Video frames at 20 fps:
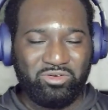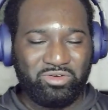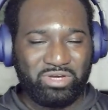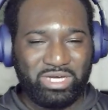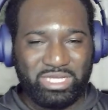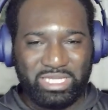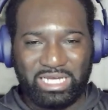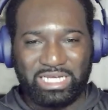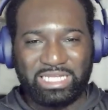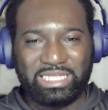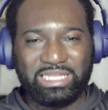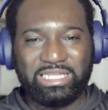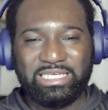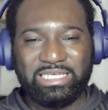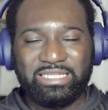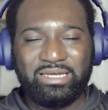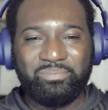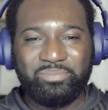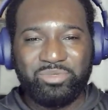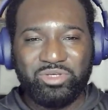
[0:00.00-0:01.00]
We're gonna
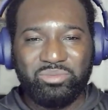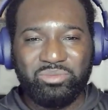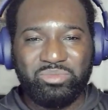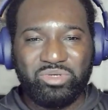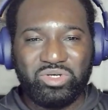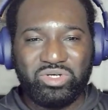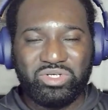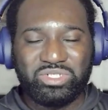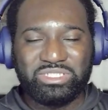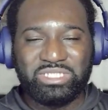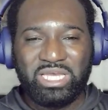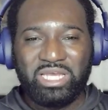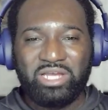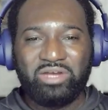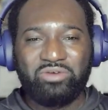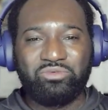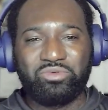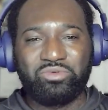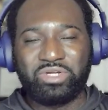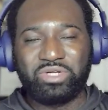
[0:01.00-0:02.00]
clean up your books.
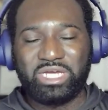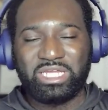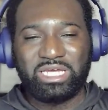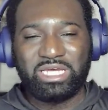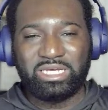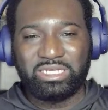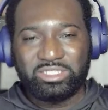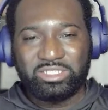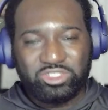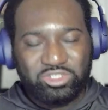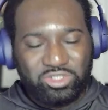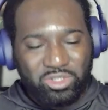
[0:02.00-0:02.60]
We're gonna